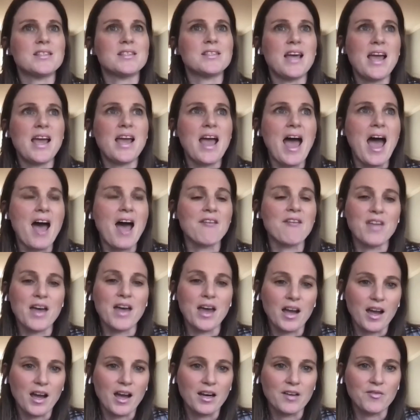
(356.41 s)
They have
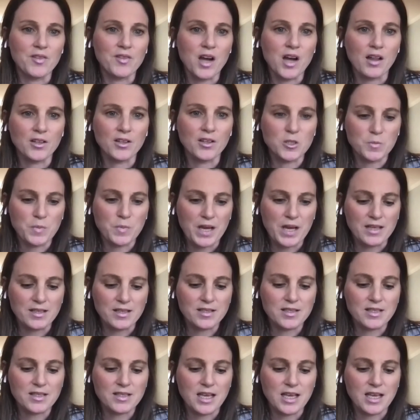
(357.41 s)
that kind of knowledge base.